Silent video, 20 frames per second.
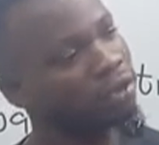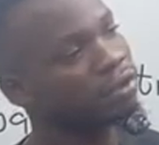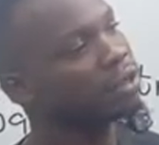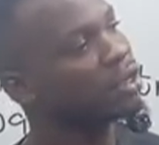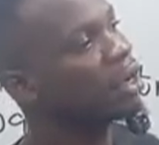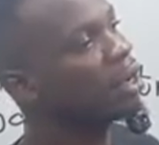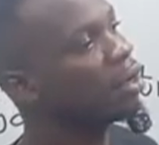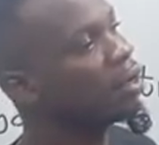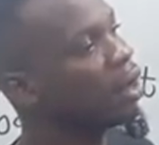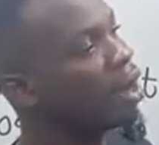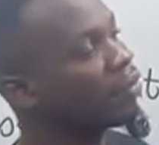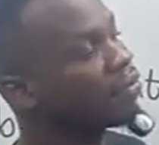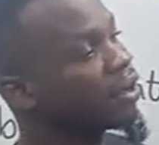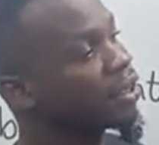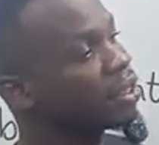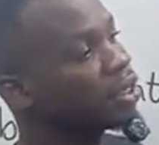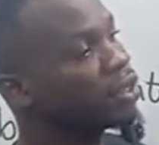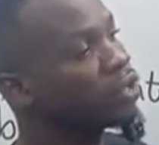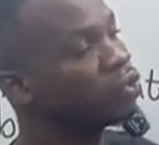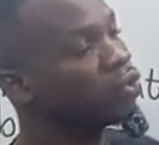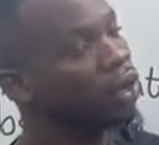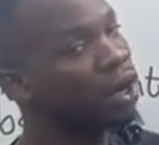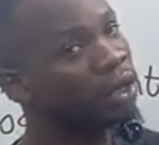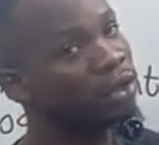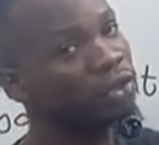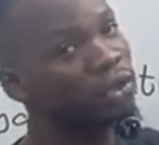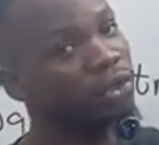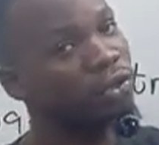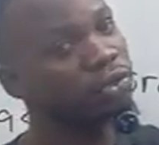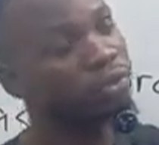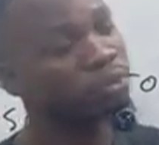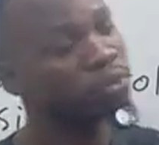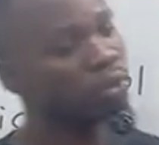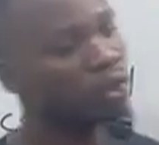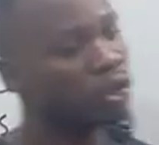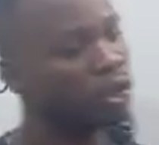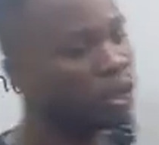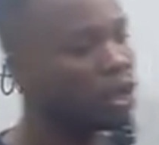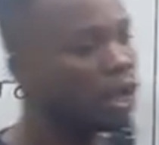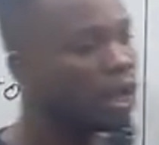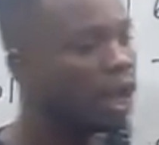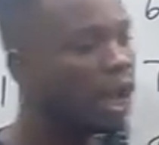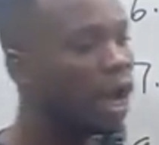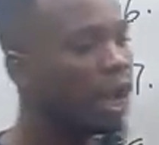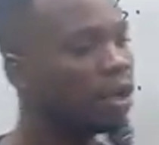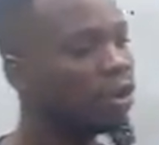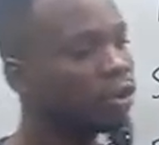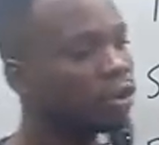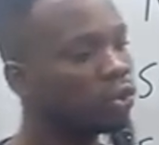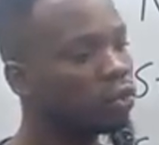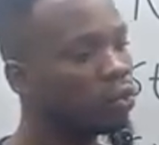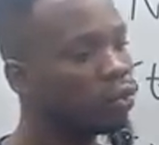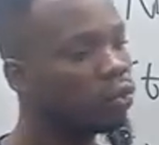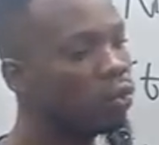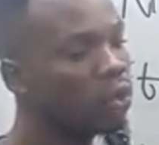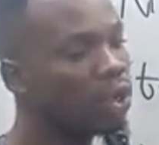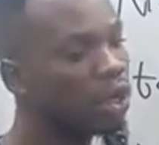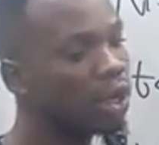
have access to RTU remotely, and also